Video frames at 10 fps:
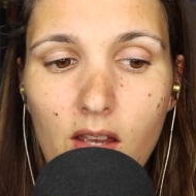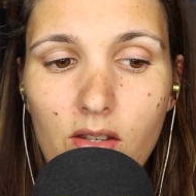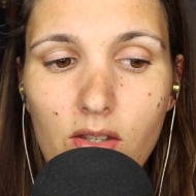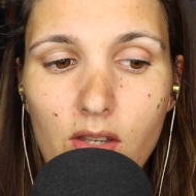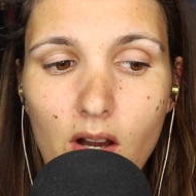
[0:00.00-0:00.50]

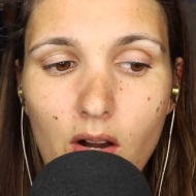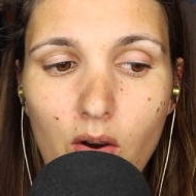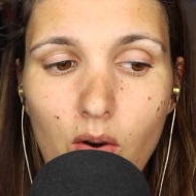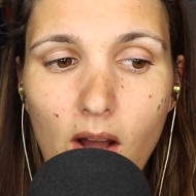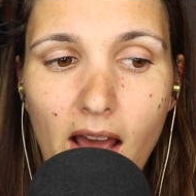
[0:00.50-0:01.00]

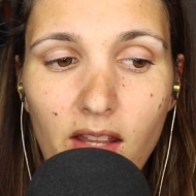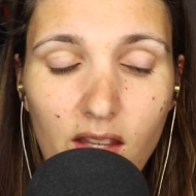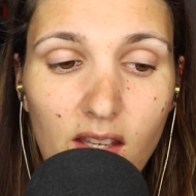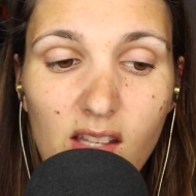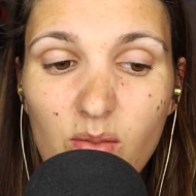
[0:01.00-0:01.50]
So I
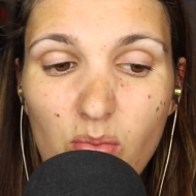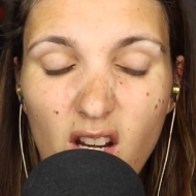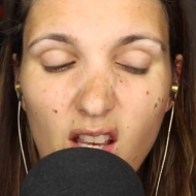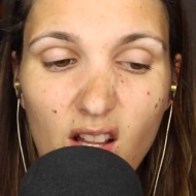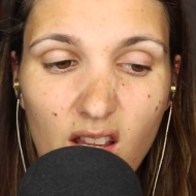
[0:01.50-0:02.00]
think it's
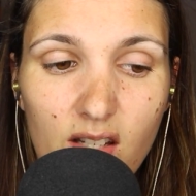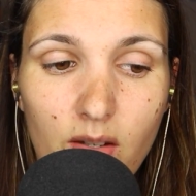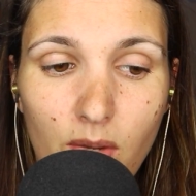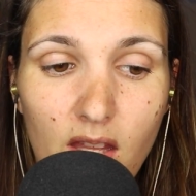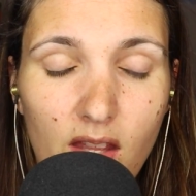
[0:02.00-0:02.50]
pretty clear to
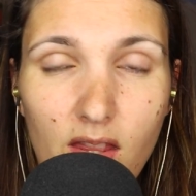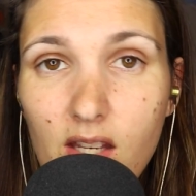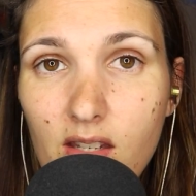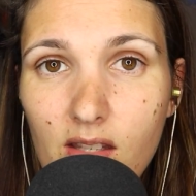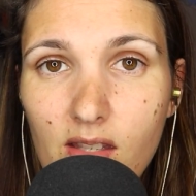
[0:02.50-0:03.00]
me that they
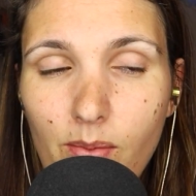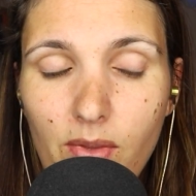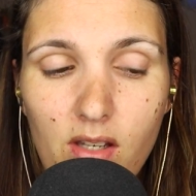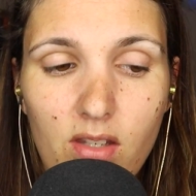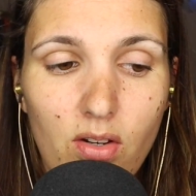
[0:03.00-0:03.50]
did
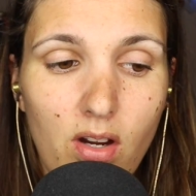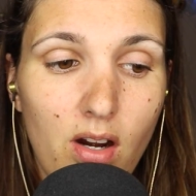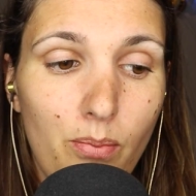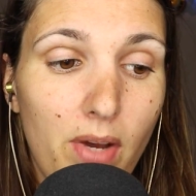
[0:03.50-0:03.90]
something to her,